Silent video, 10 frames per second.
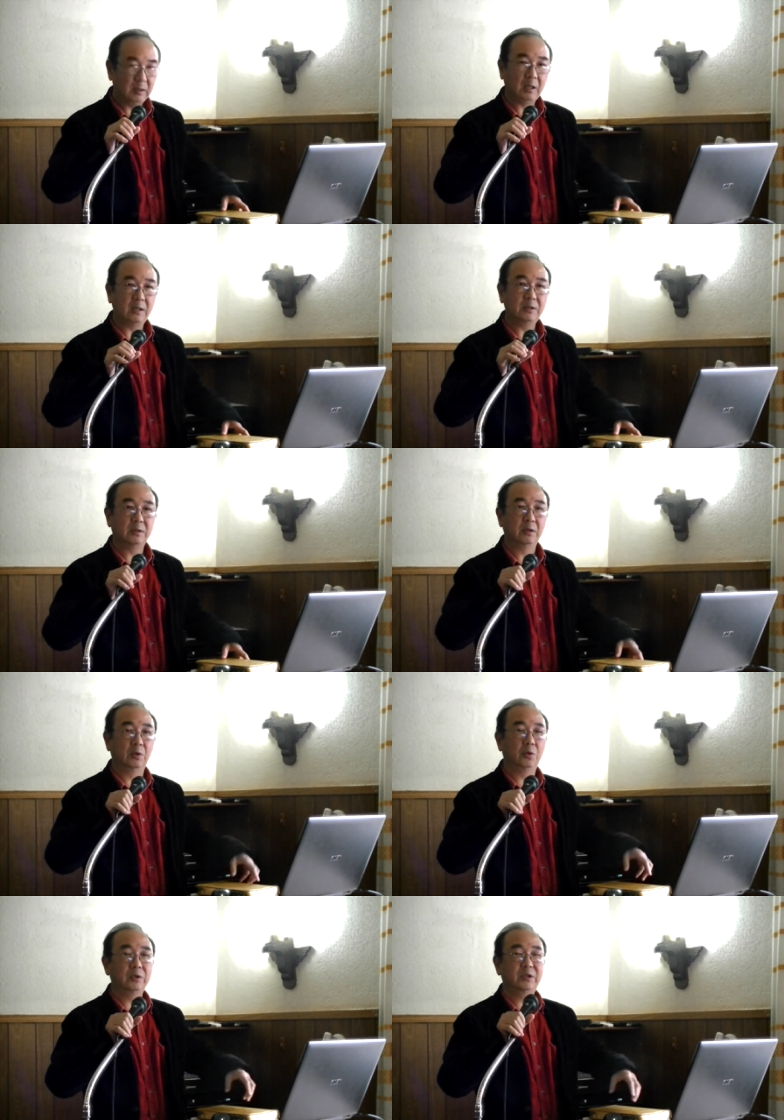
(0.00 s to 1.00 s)
God, the
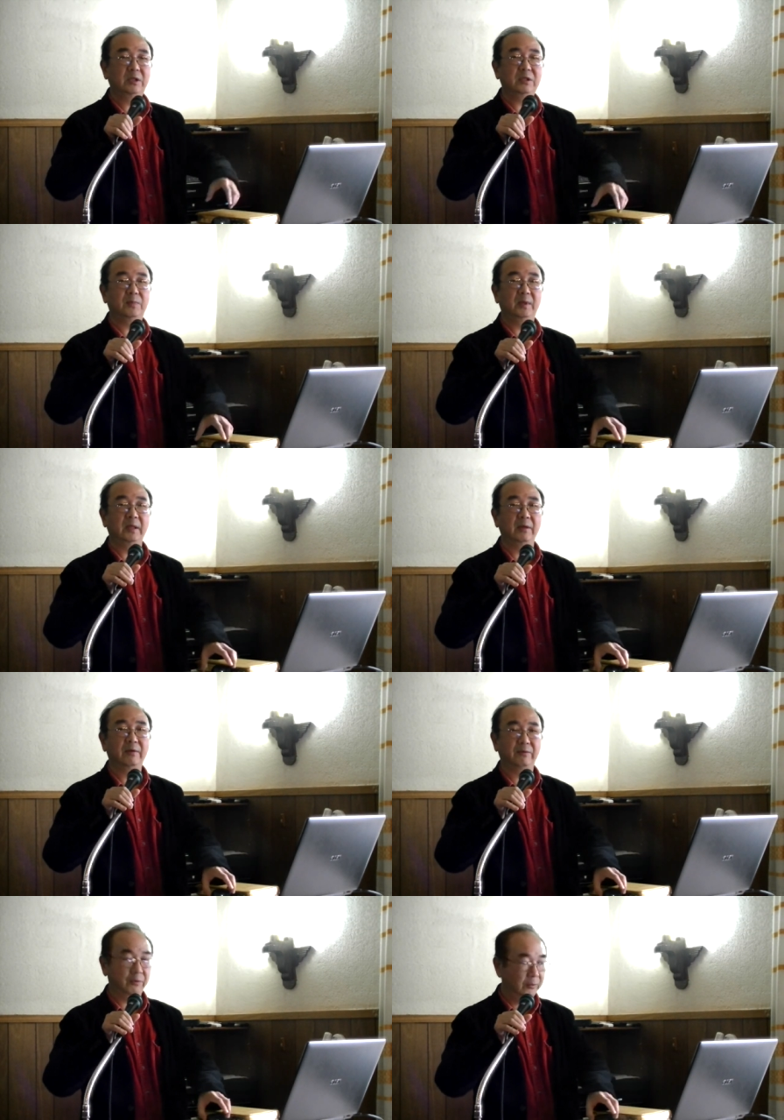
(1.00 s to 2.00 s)
Lord's discipline
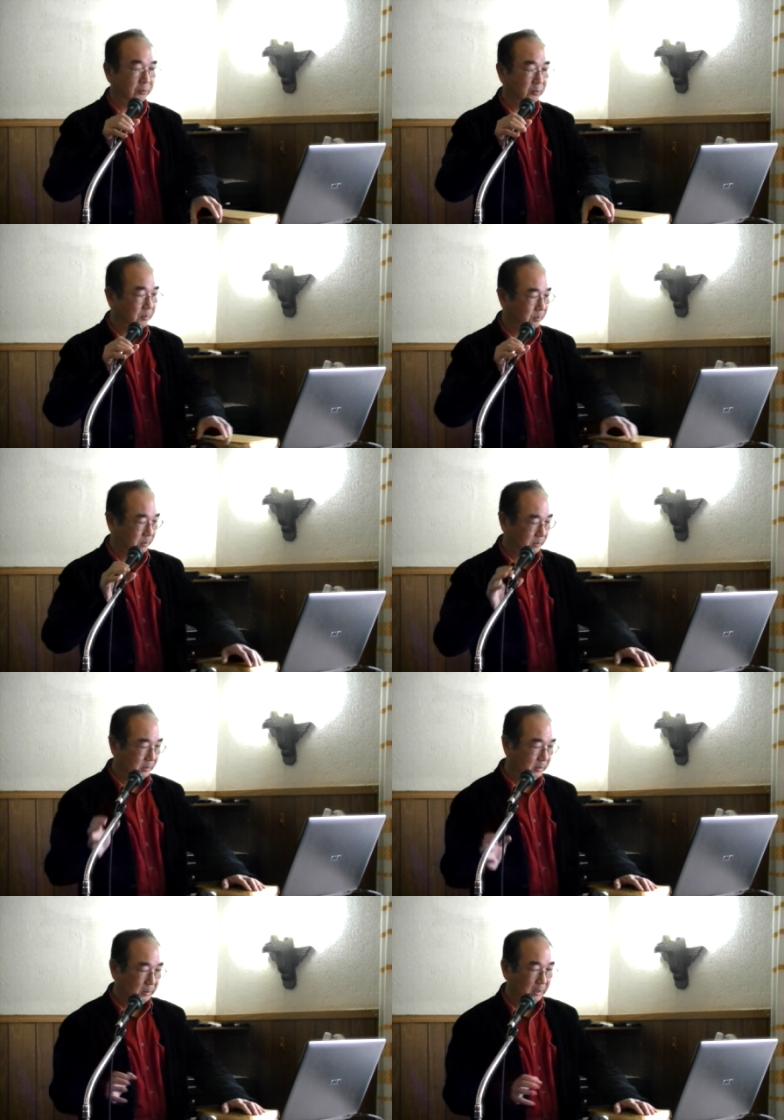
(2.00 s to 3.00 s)
through
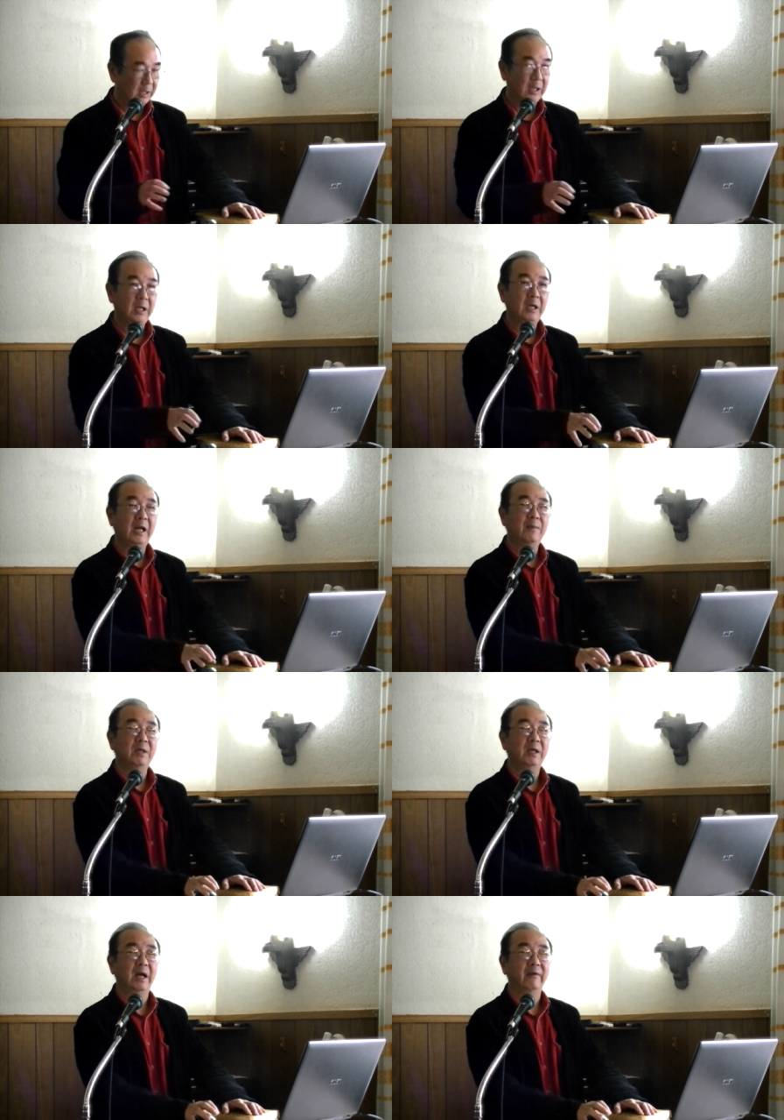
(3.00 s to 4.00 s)
He let
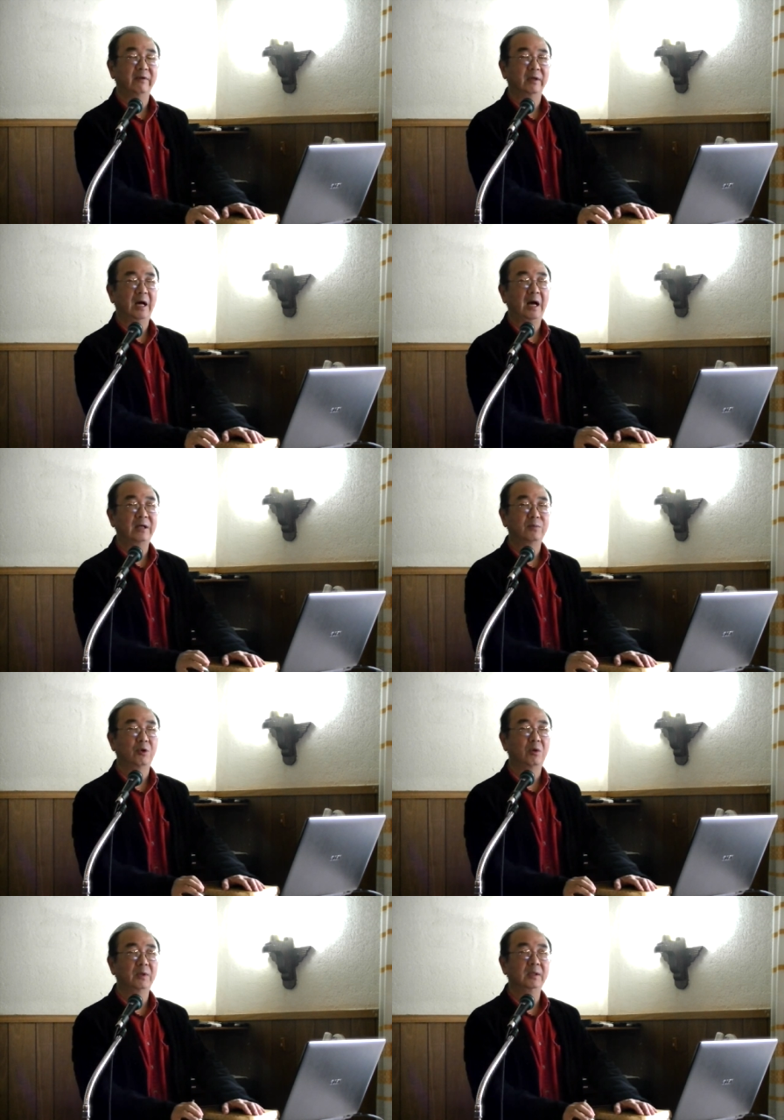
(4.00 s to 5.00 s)
me have the eye
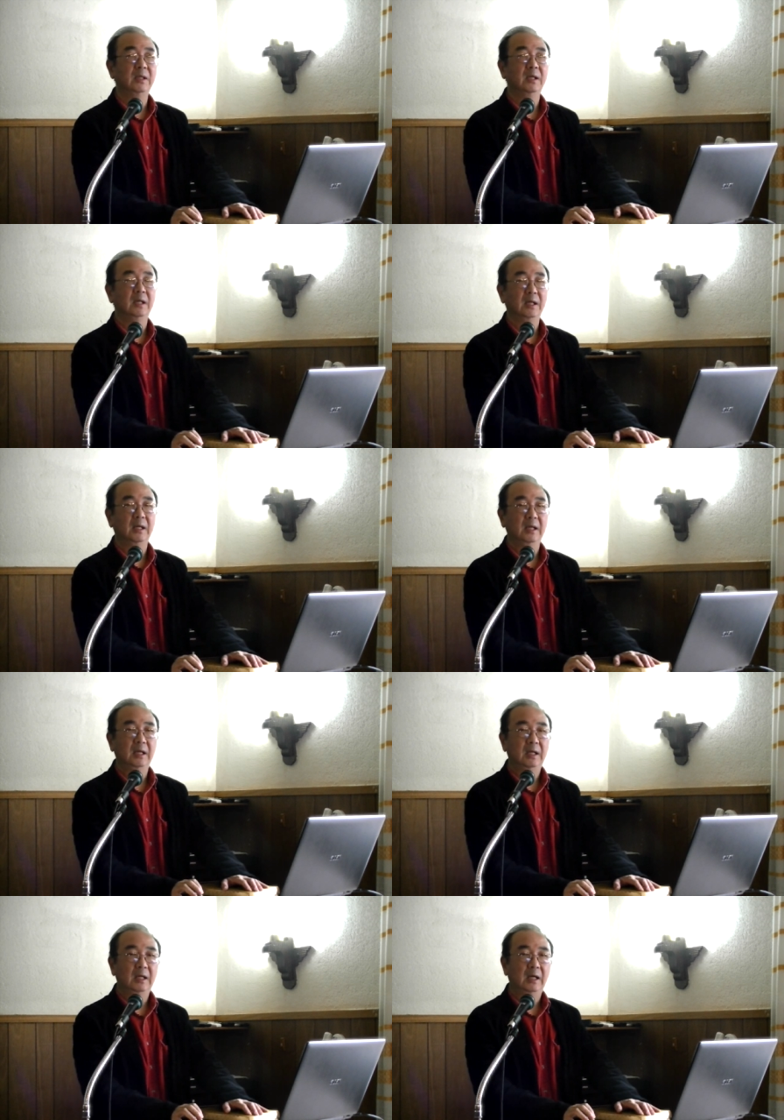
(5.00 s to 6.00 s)
problem,
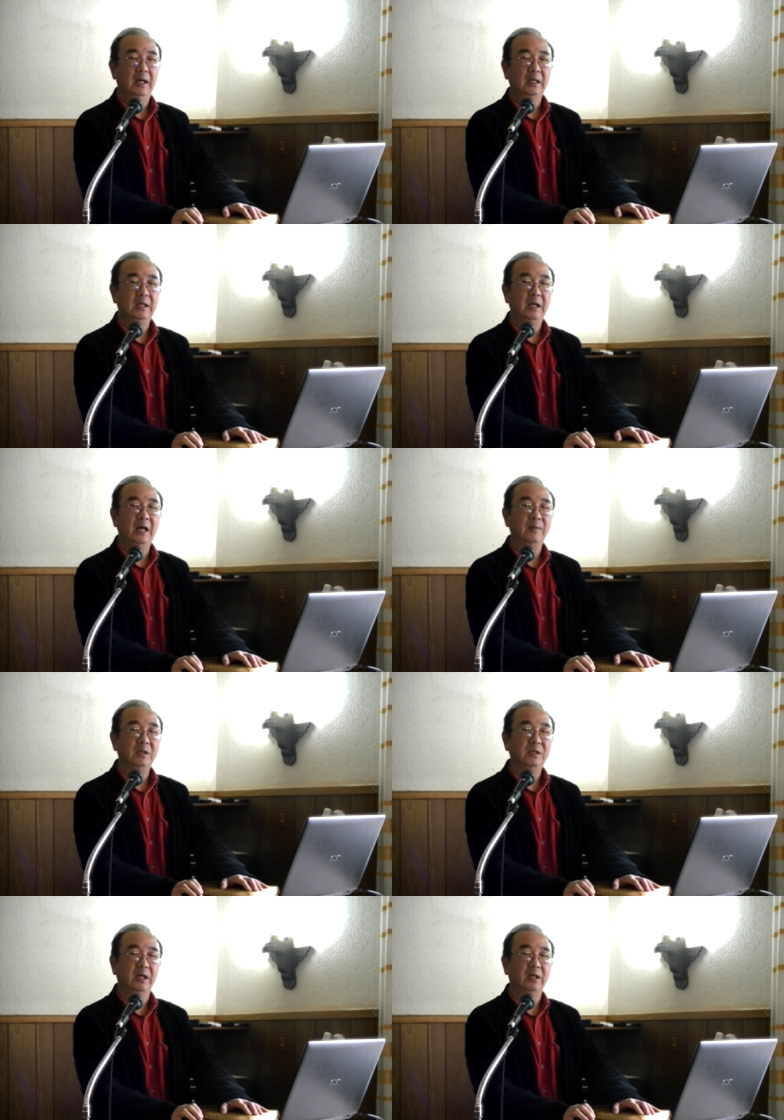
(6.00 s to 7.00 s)
and he let
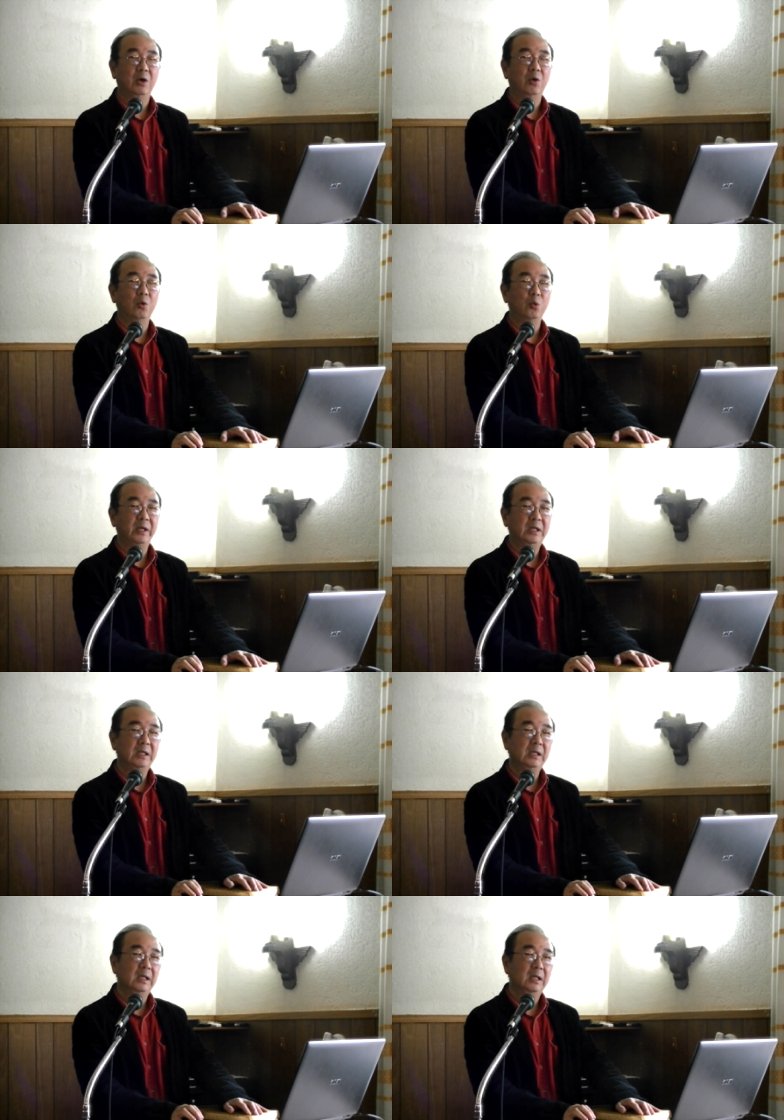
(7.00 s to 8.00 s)
me take a whole week
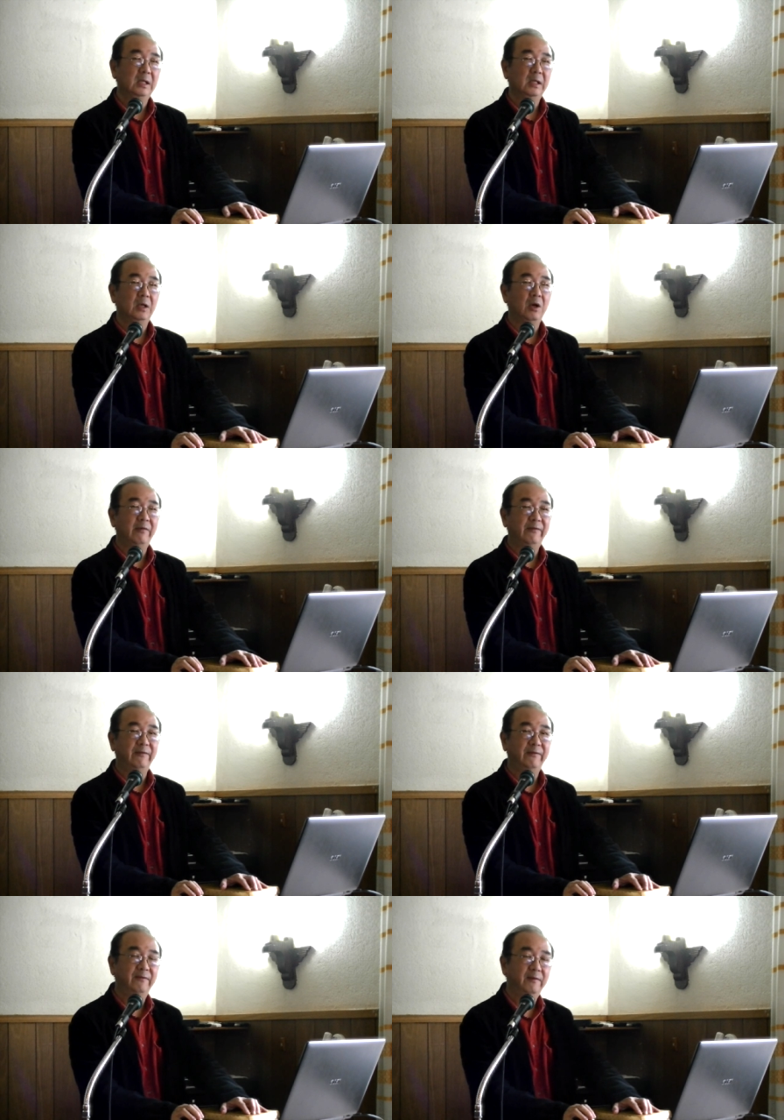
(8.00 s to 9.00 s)

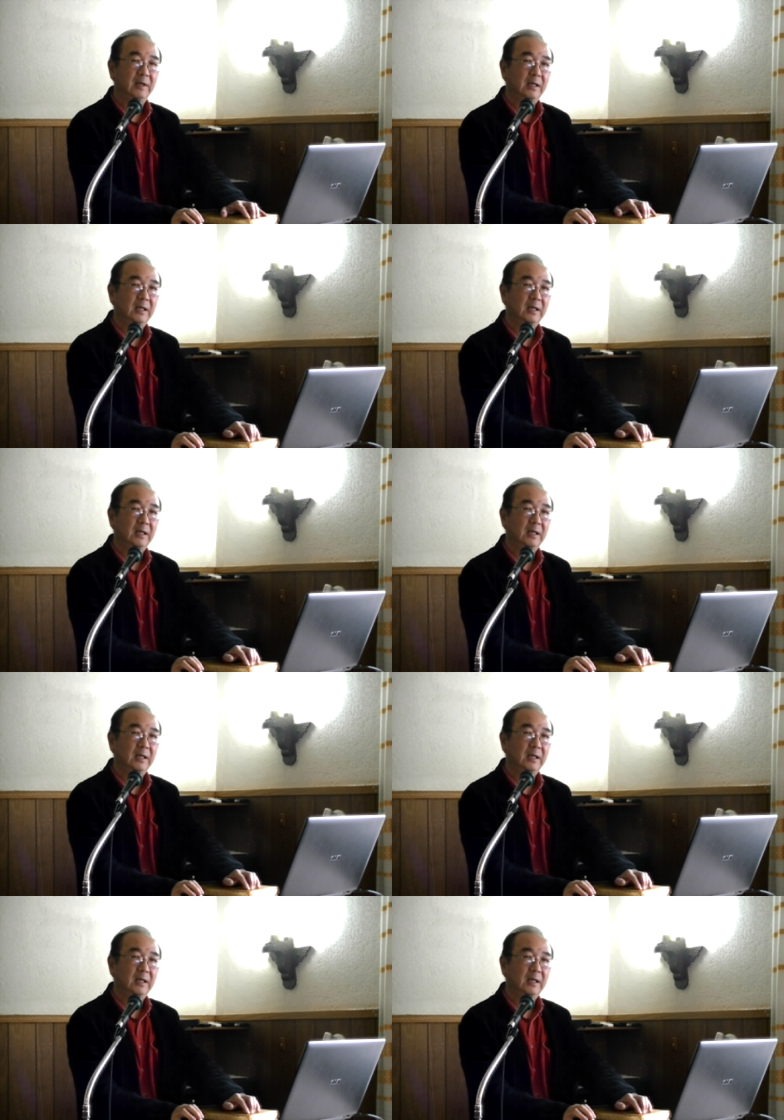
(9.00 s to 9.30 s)
off.